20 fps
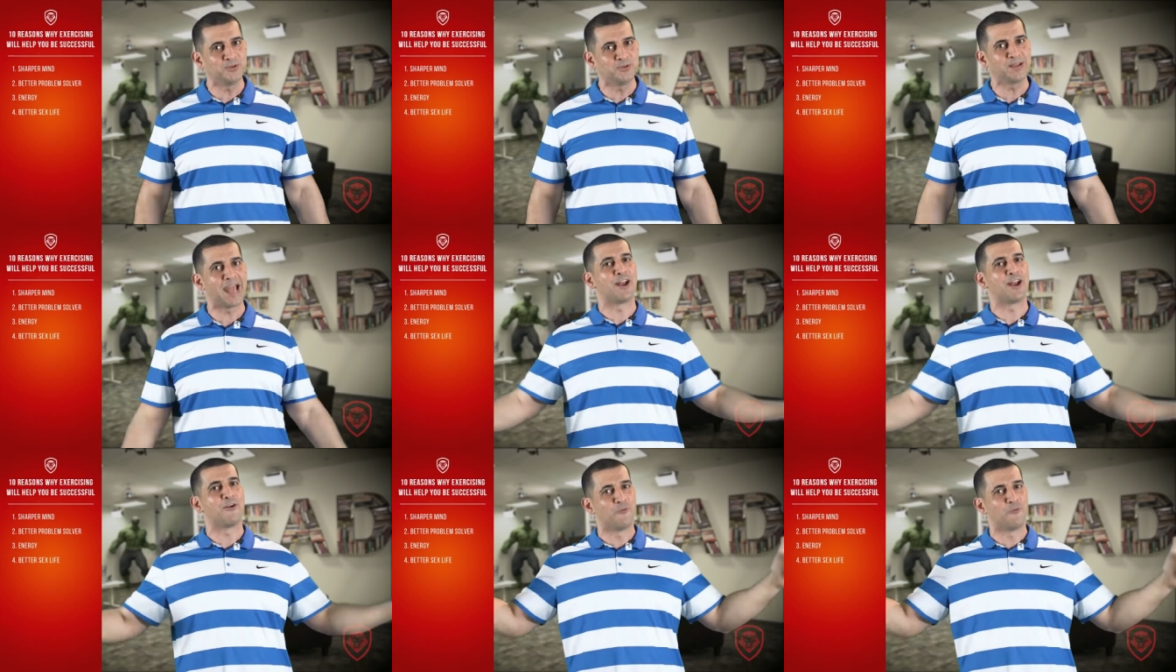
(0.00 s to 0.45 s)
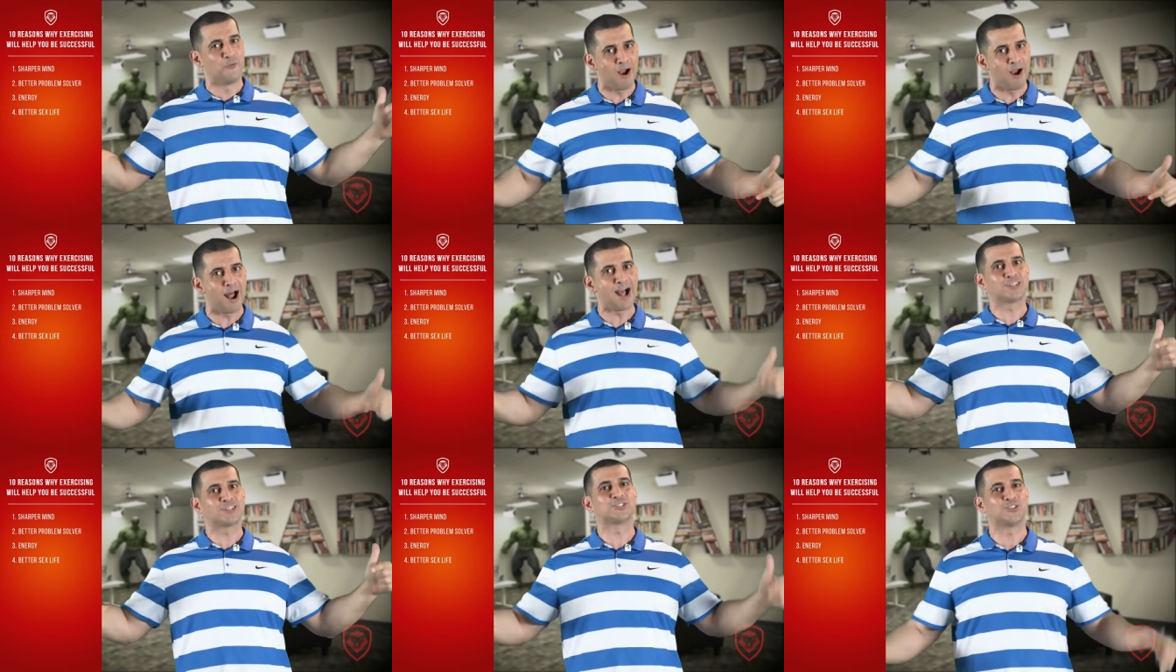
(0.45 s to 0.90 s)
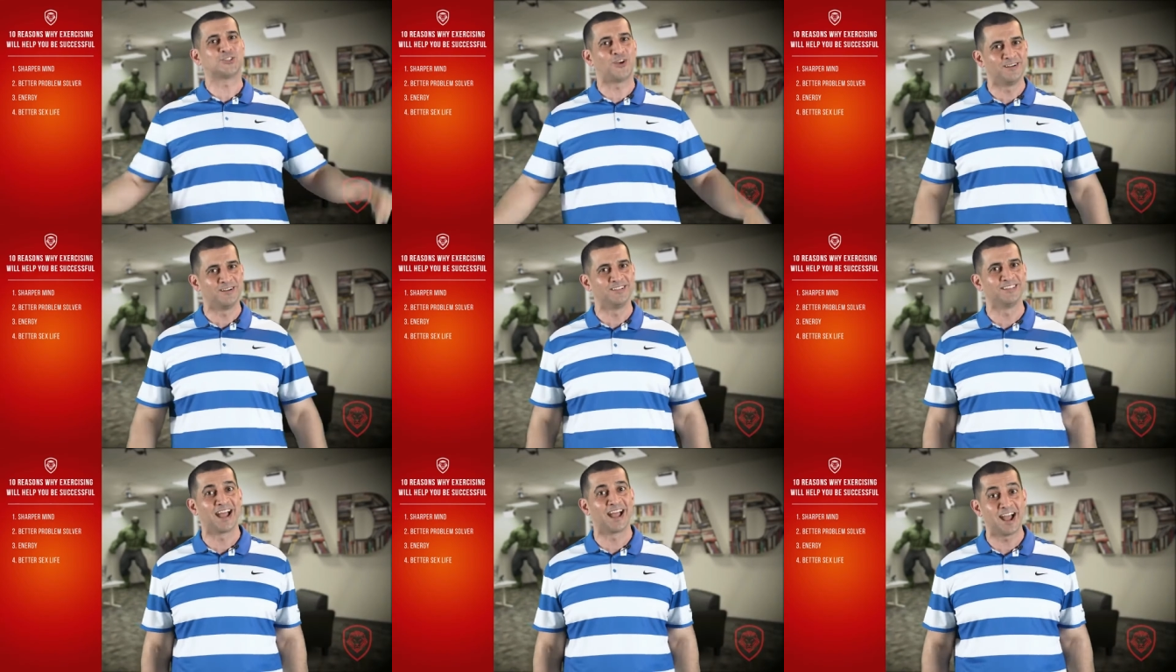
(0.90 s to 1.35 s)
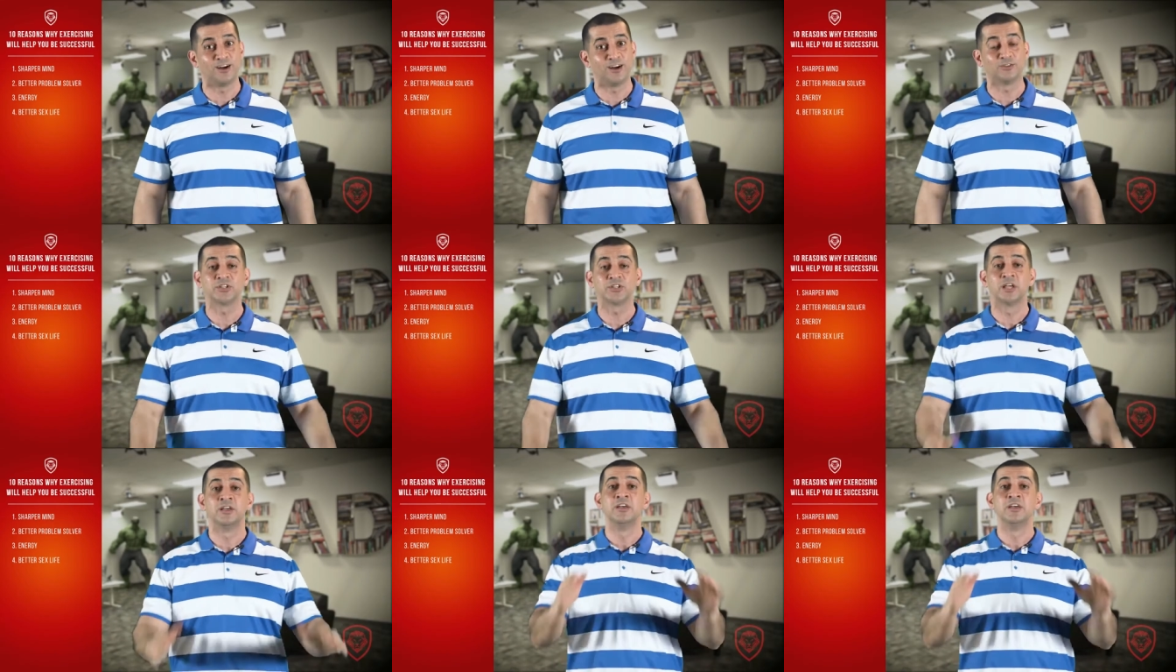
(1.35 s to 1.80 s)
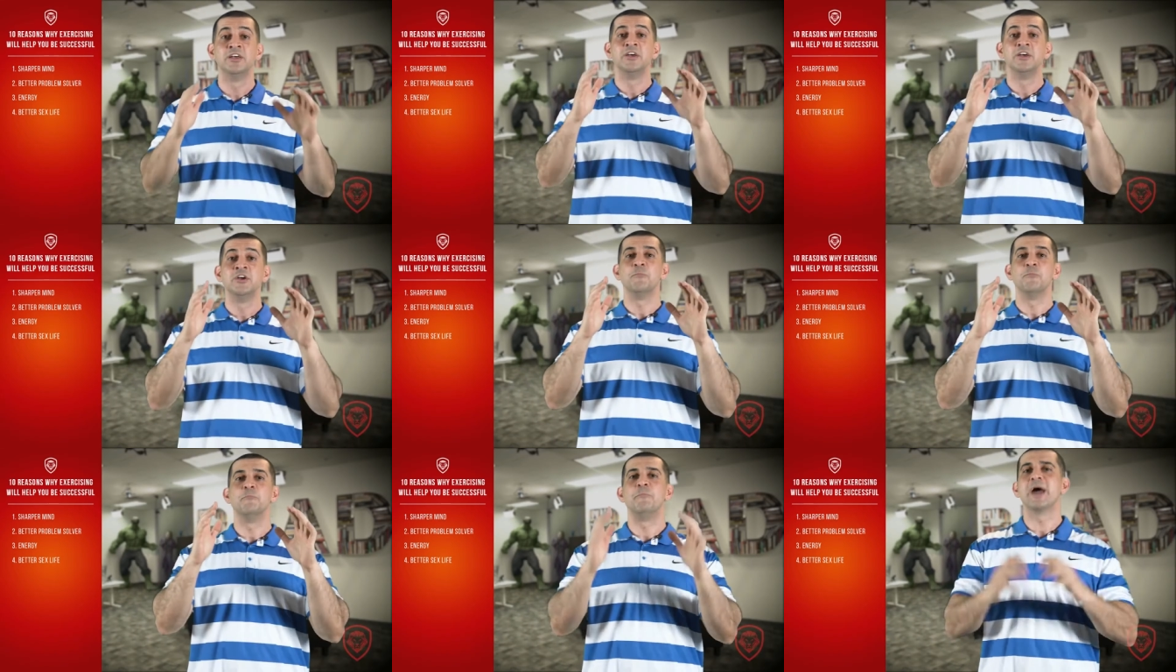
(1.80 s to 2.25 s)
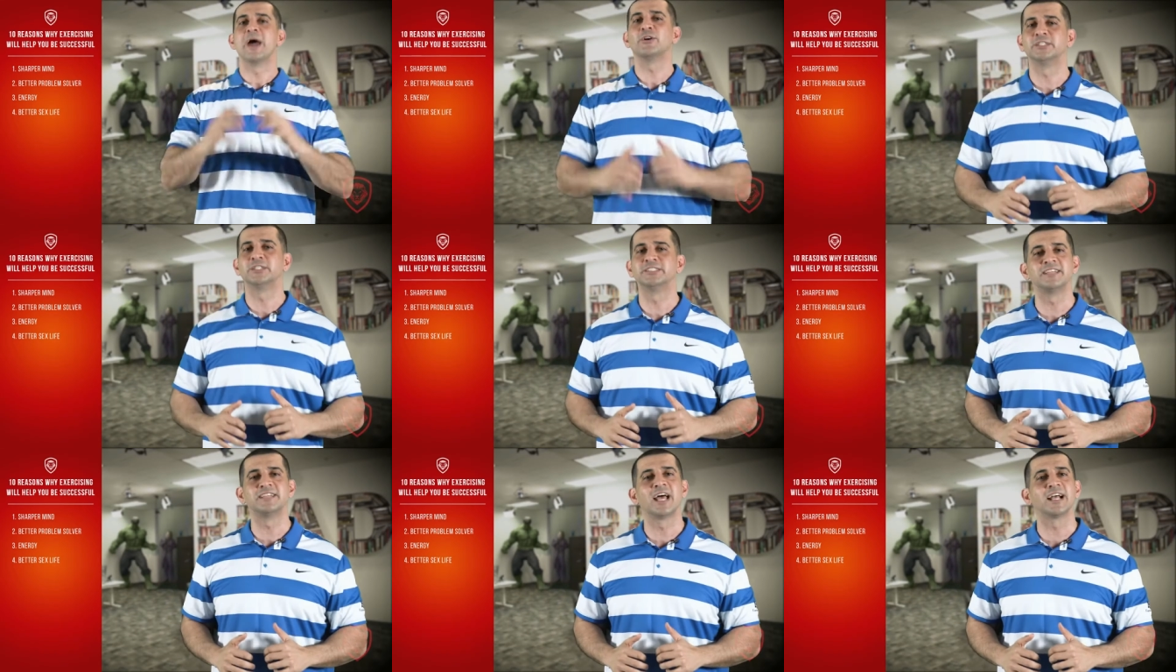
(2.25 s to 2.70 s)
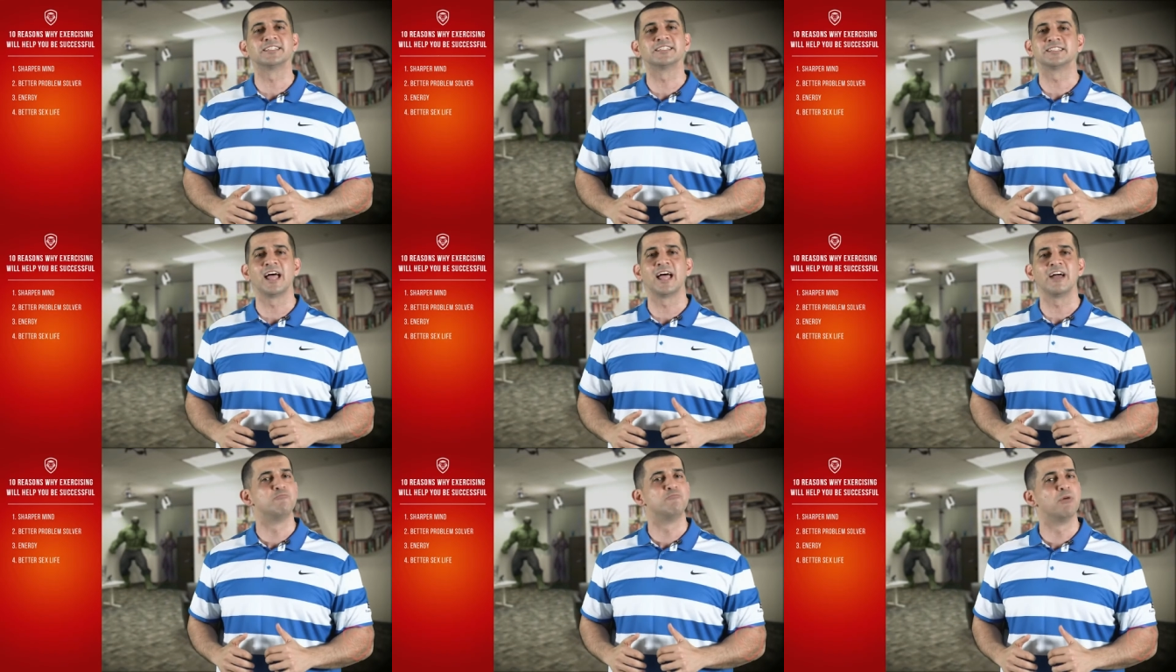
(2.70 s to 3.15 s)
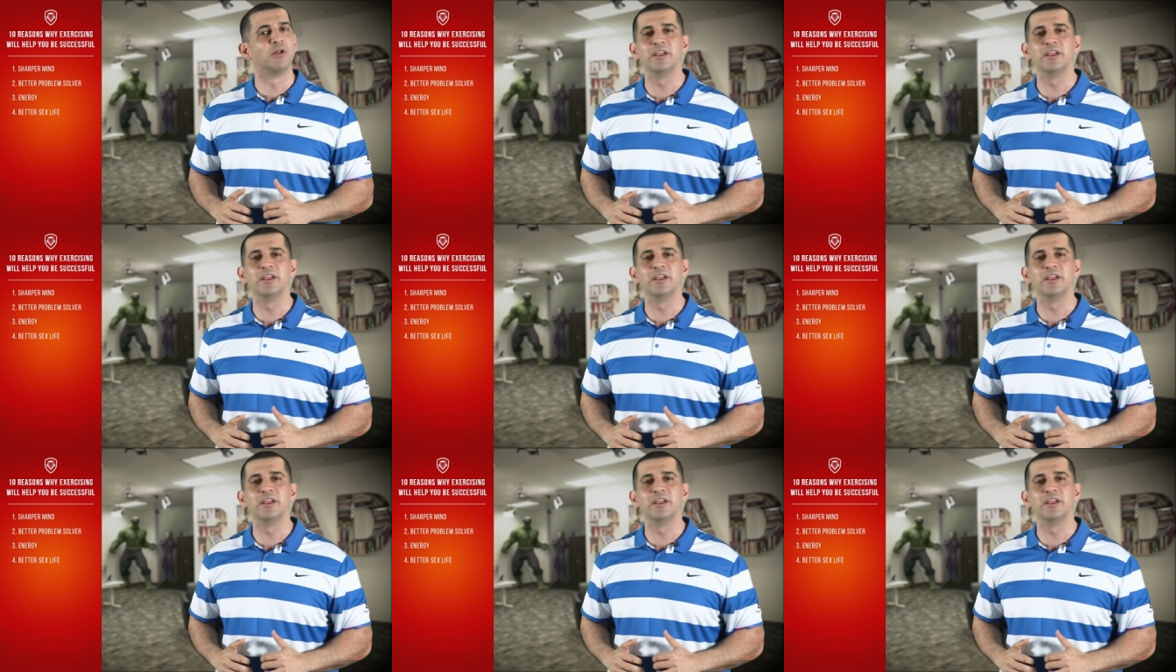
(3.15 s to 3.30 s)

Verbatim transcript: You got a rock star in the house. Better sex life.